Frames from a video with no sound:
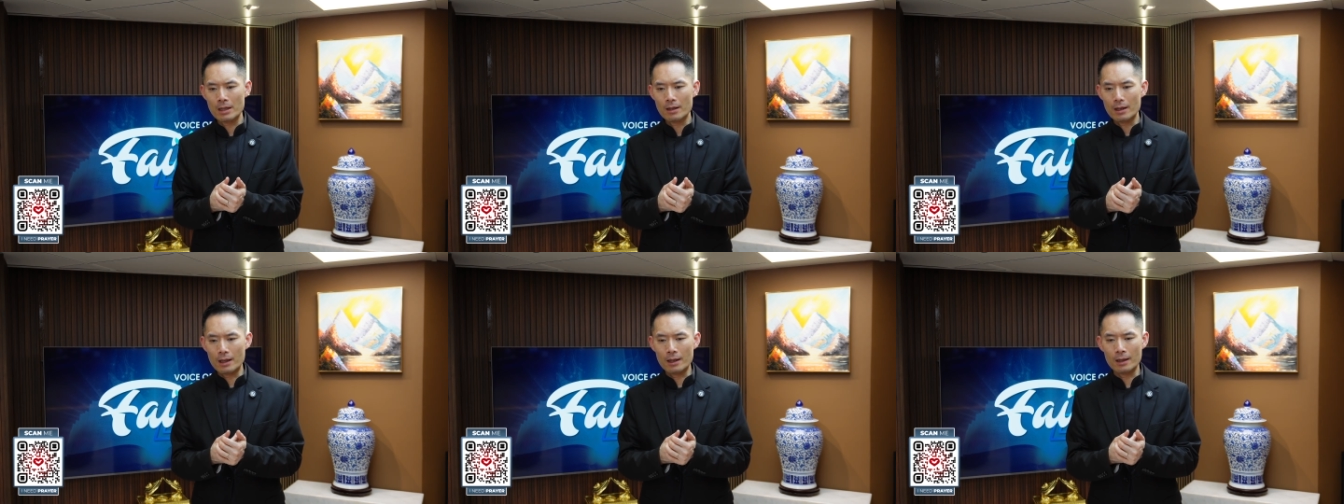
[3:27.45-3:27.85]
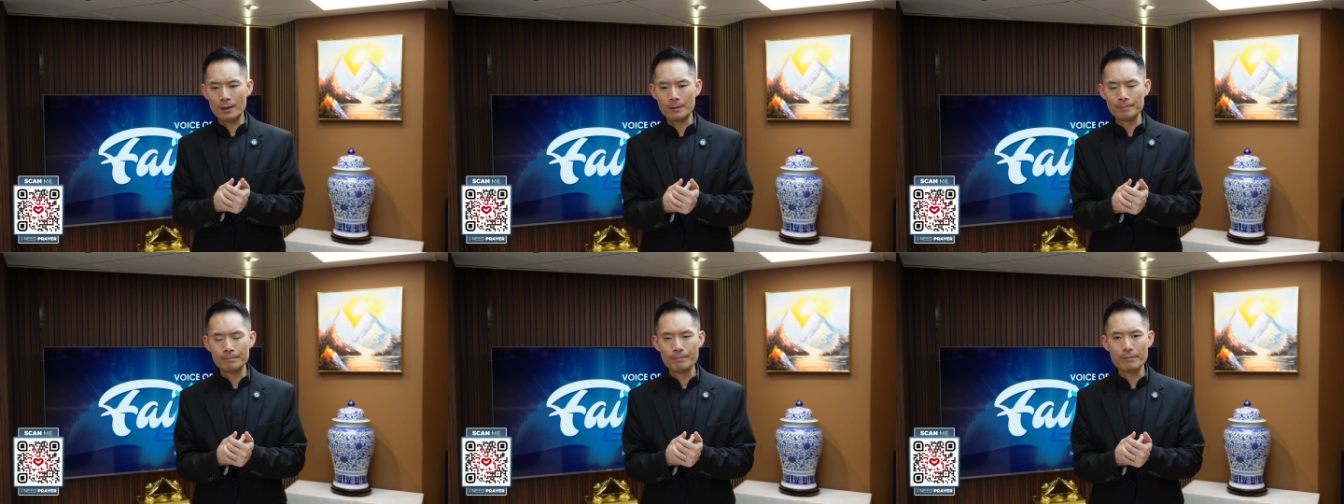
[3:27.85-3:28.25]

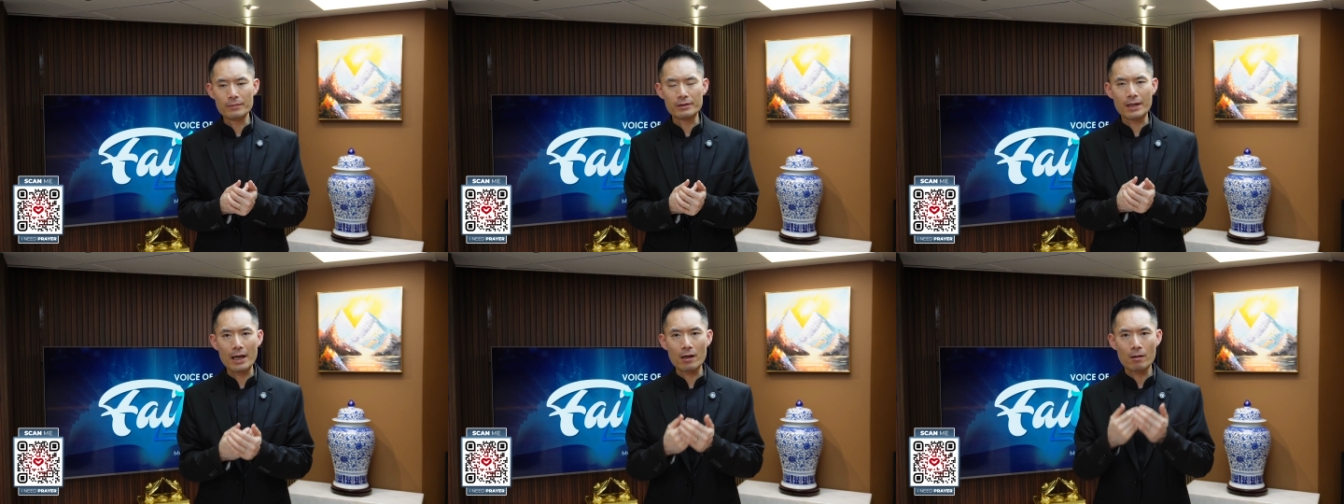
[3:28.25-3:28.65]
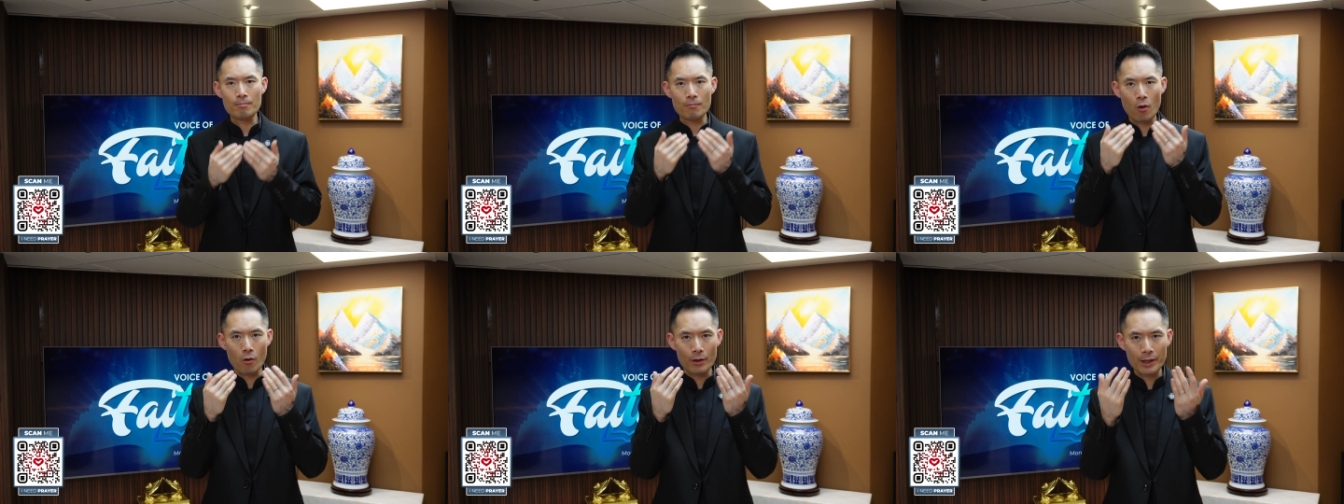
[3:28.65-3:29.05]
they are
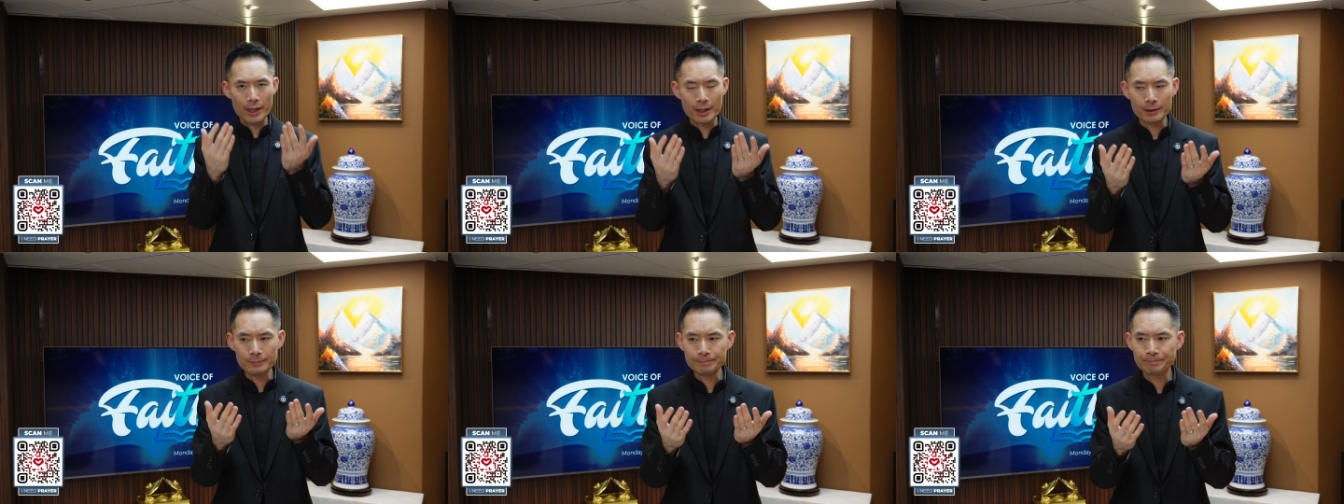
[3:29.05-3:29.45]
mourning,